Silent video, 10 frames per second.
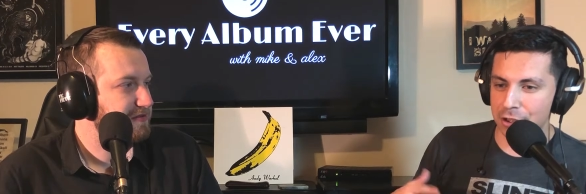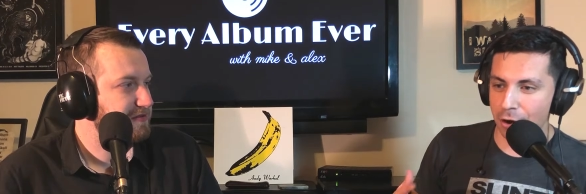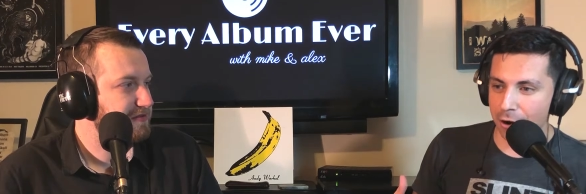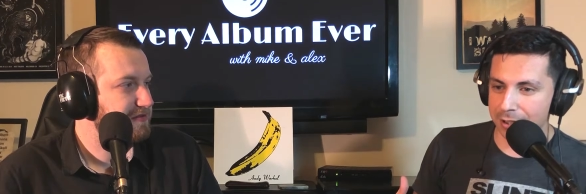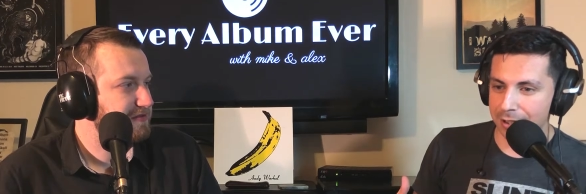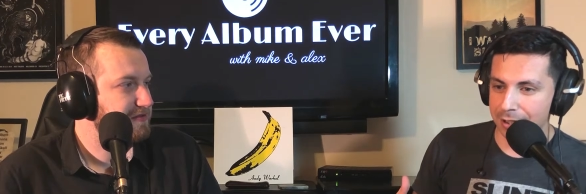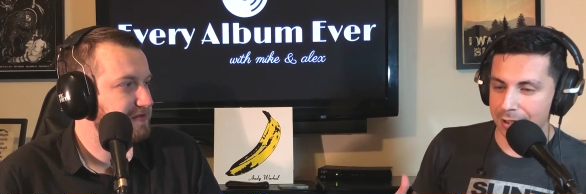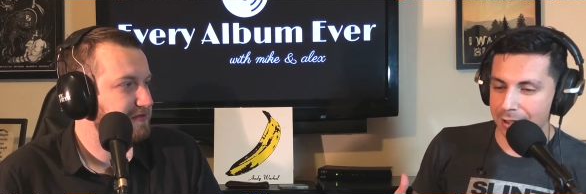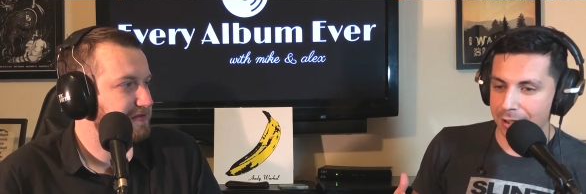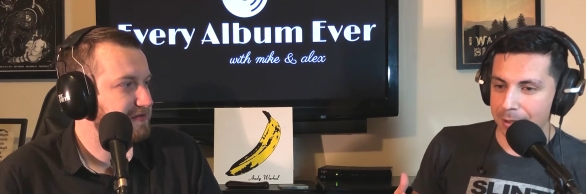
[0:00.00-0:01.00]
Speaker 1: start
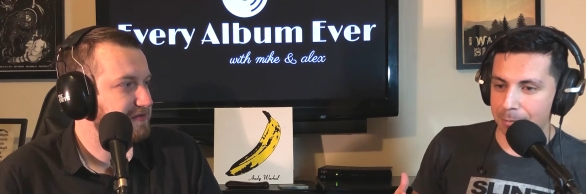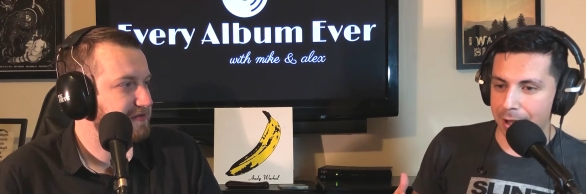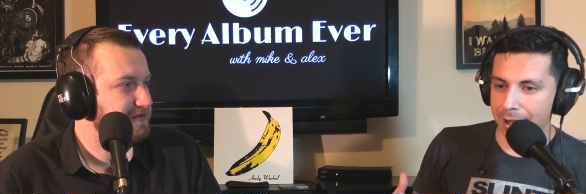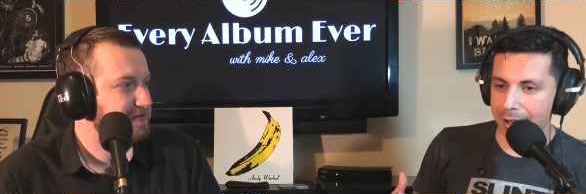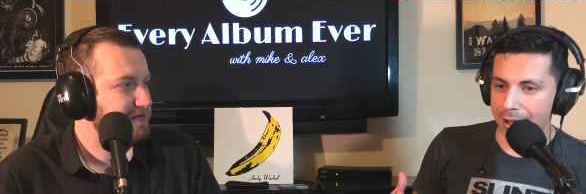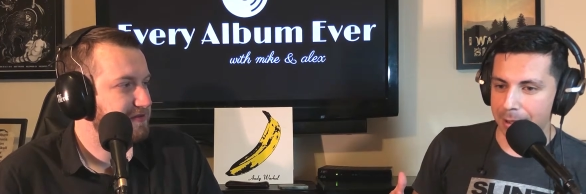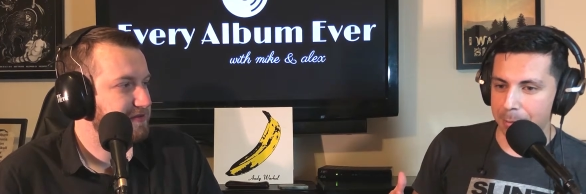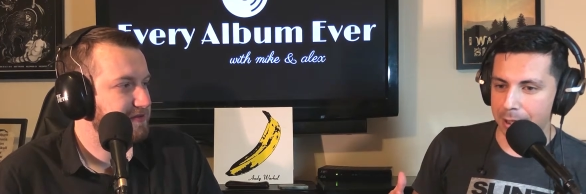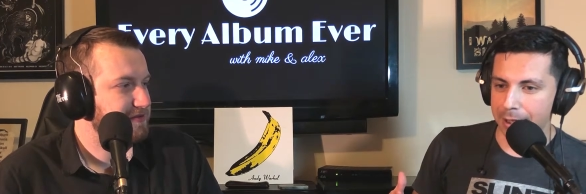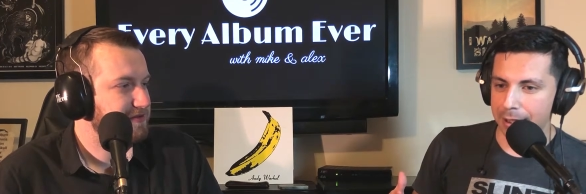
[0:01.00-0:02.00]
by uh,
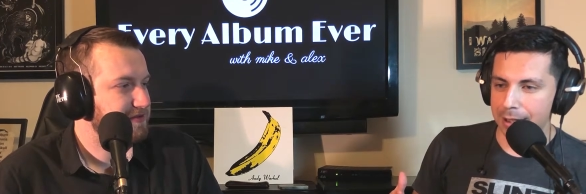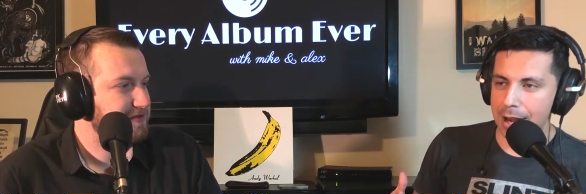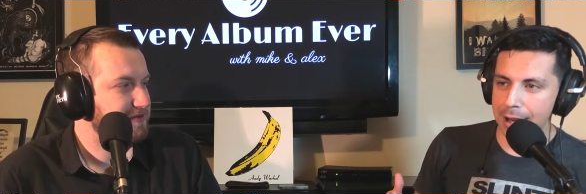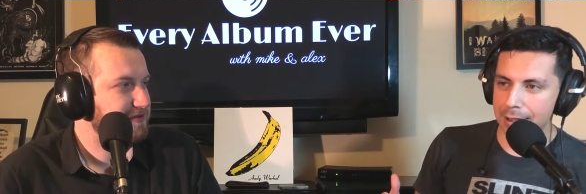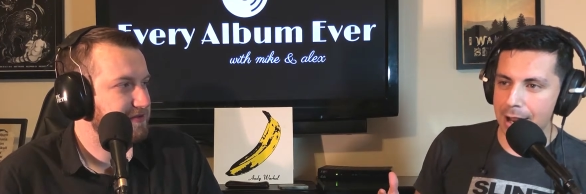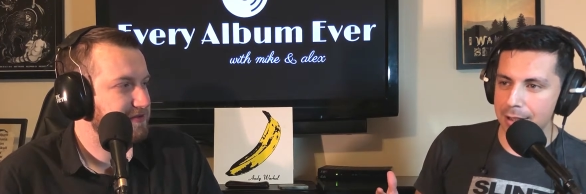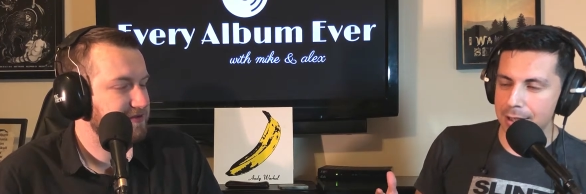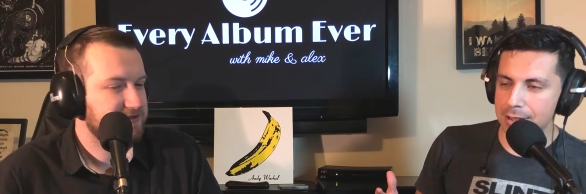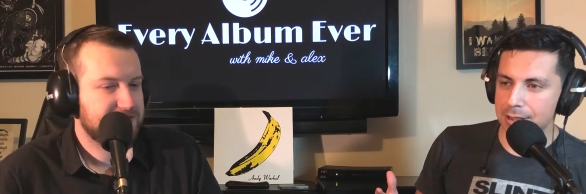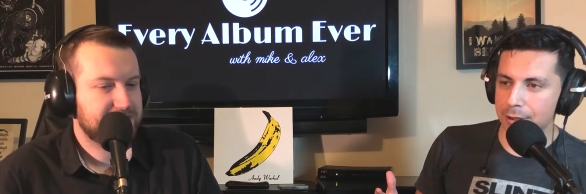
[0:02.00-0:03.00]
by not not
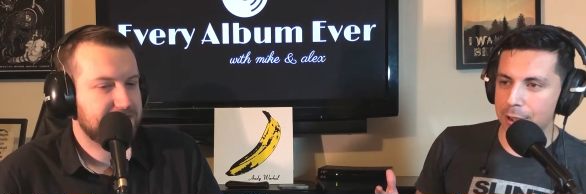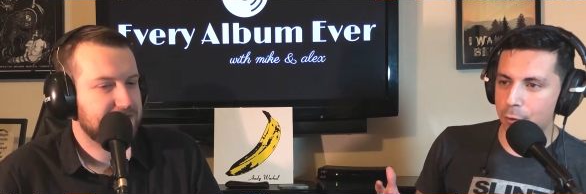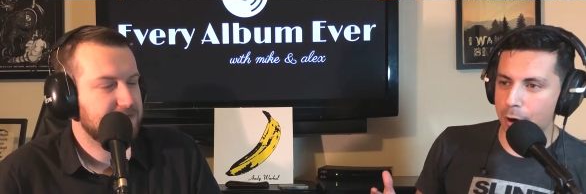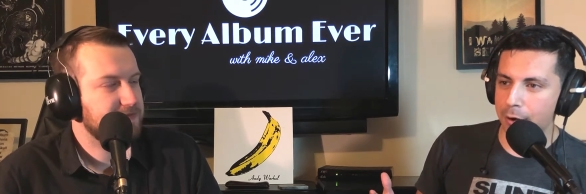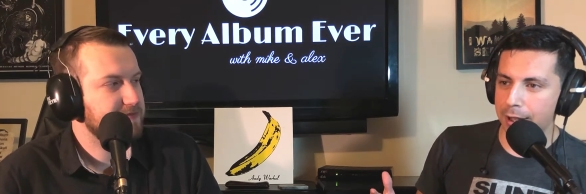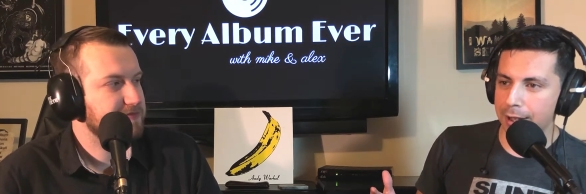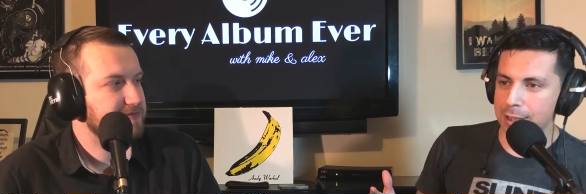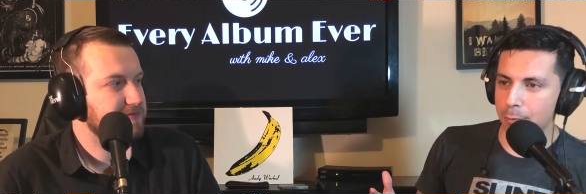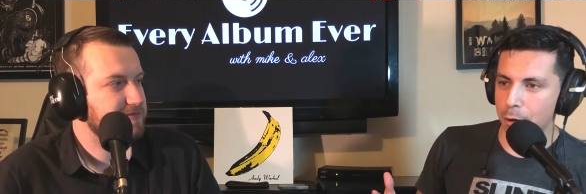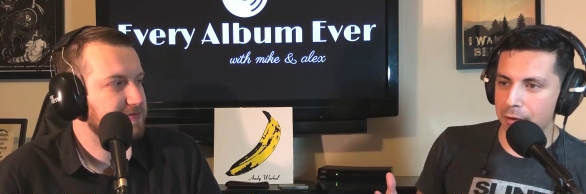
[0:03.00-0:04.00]
necessarily quoting.
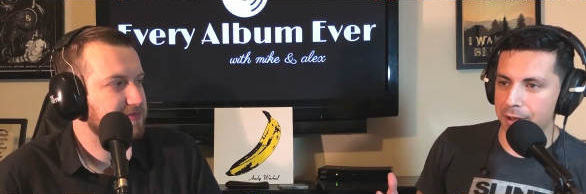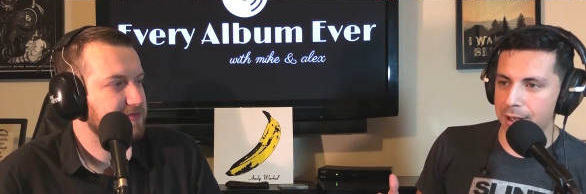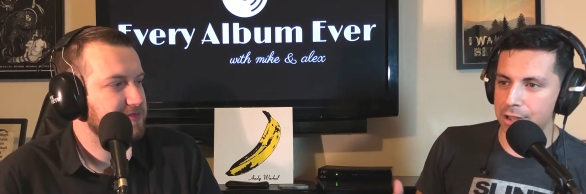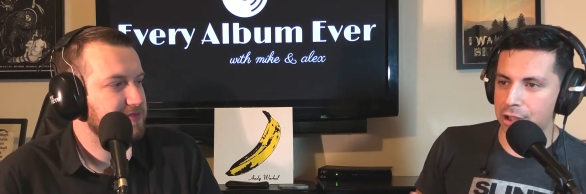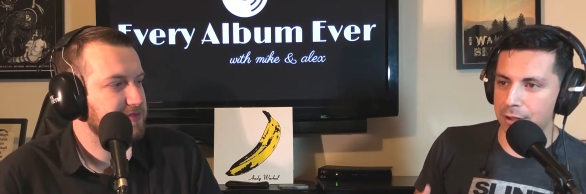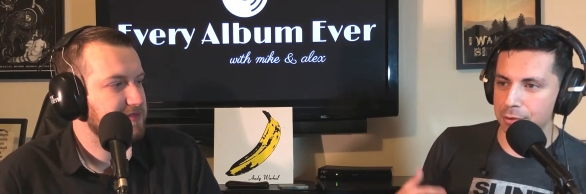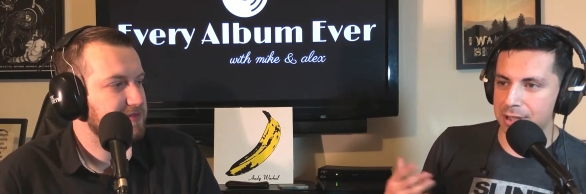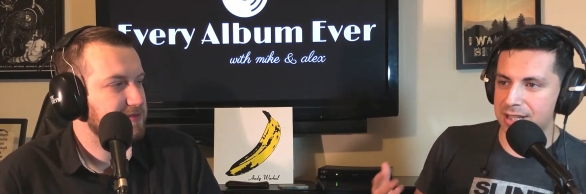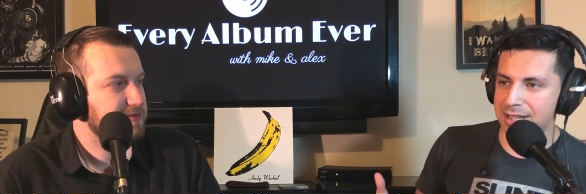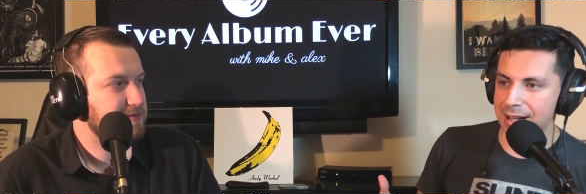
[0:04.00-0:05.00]
It's more of a, a general
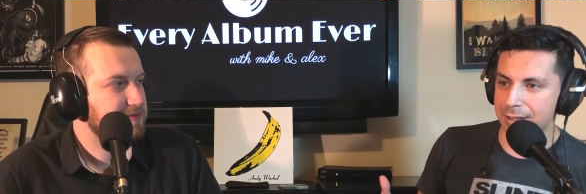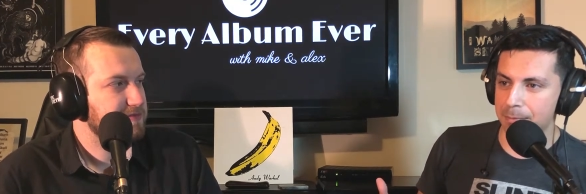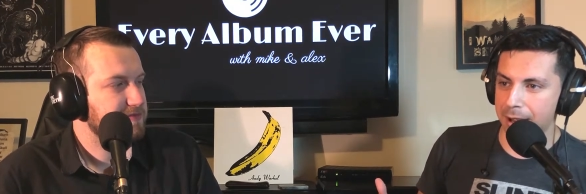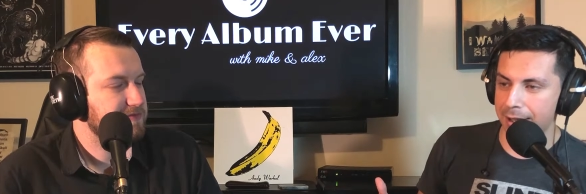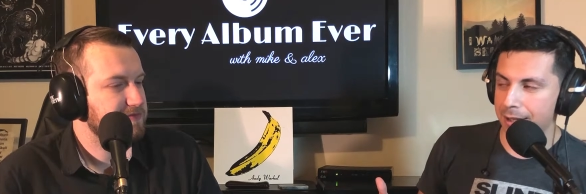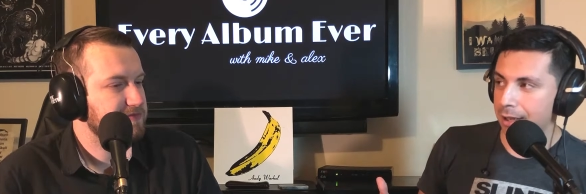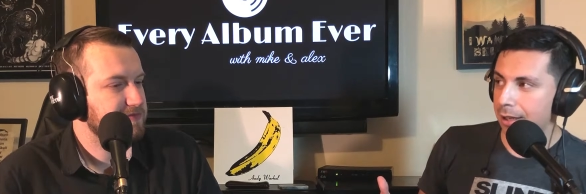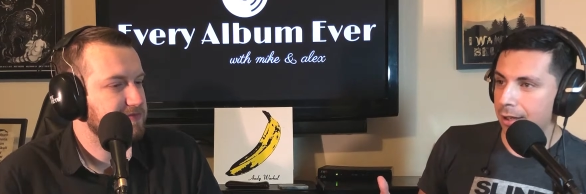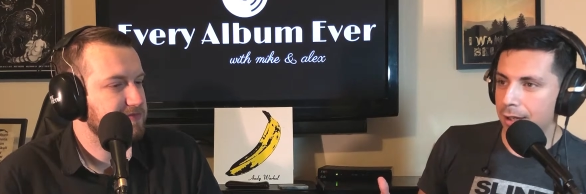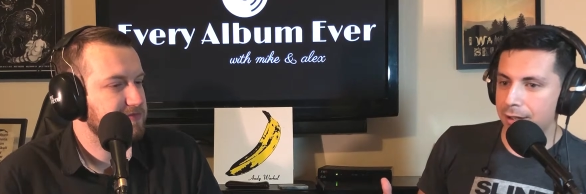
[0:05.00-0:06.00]
sentiment
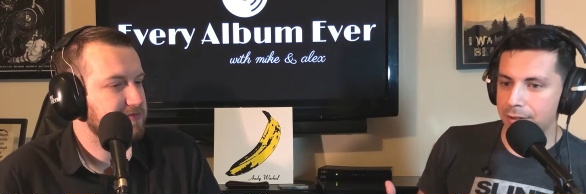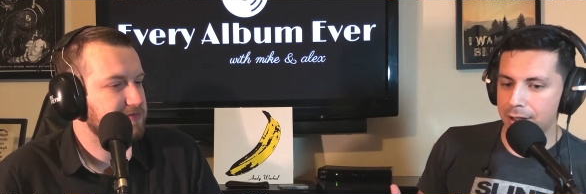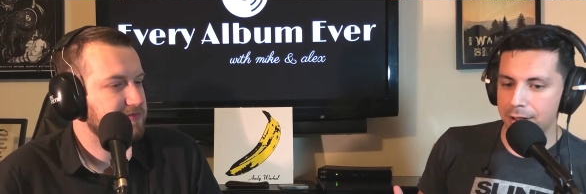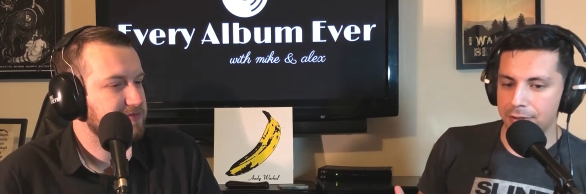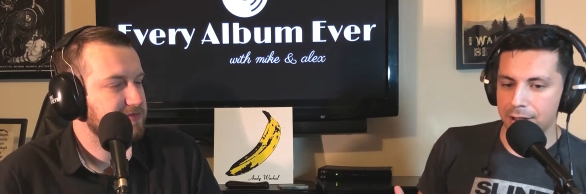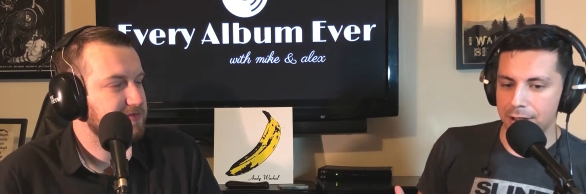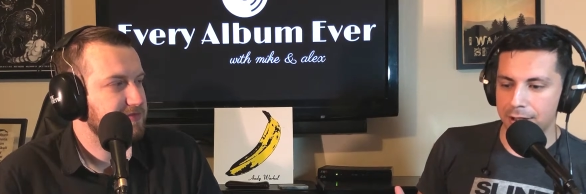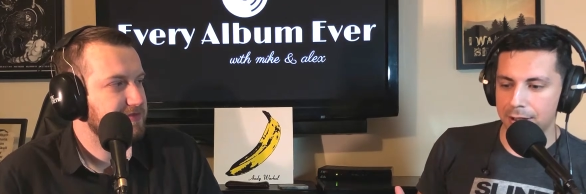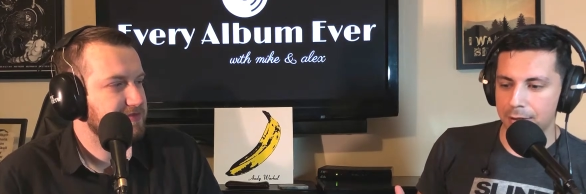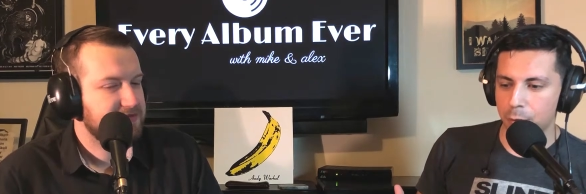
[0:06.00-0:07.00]
of a of a
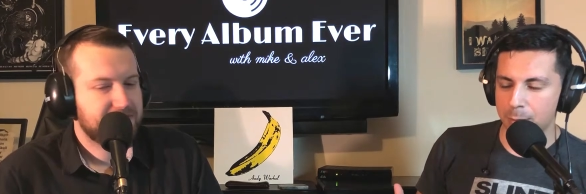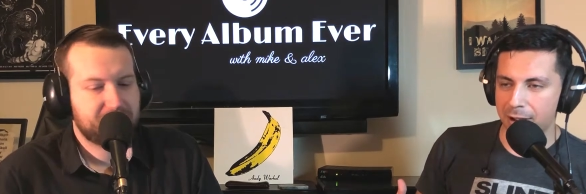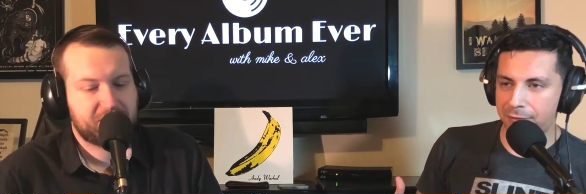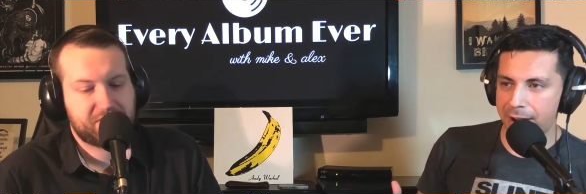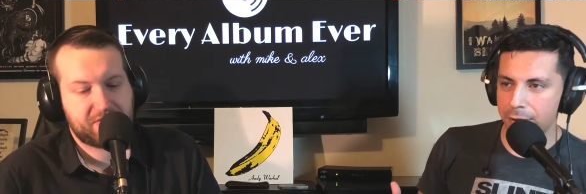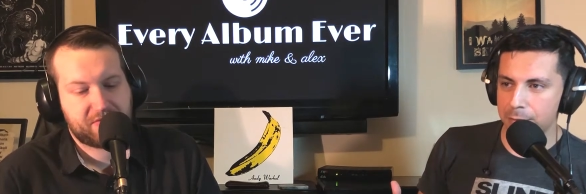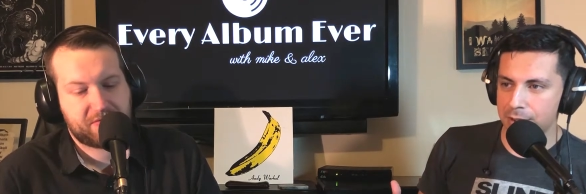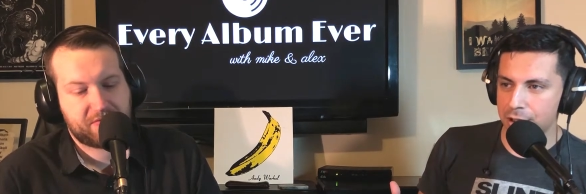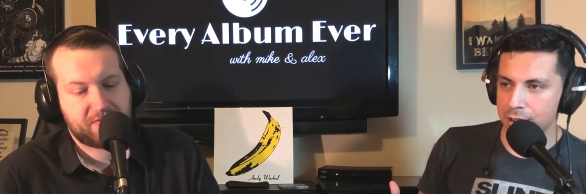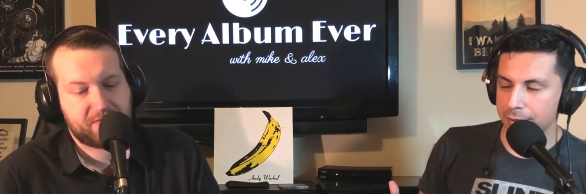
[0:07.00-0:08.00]
one of my favorite
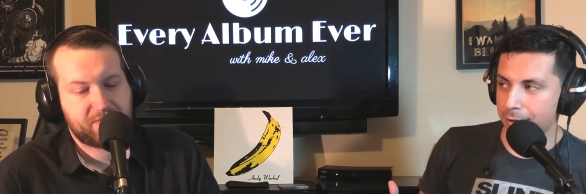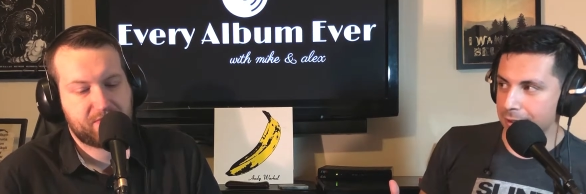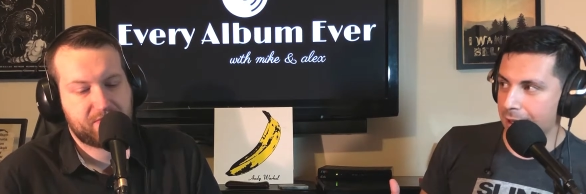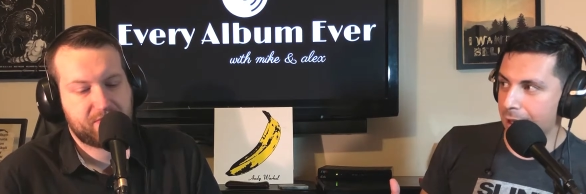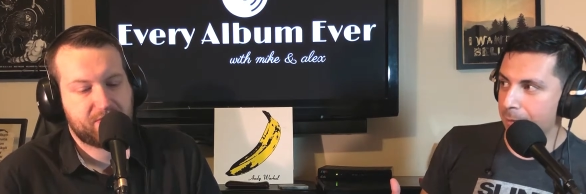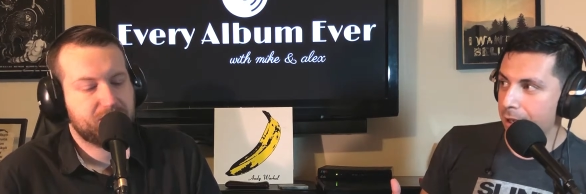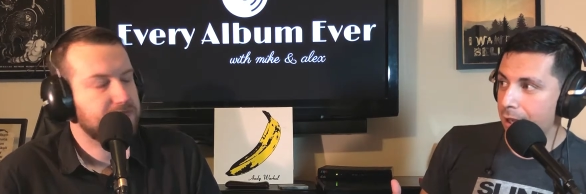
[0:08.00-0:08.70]
musicians of all time,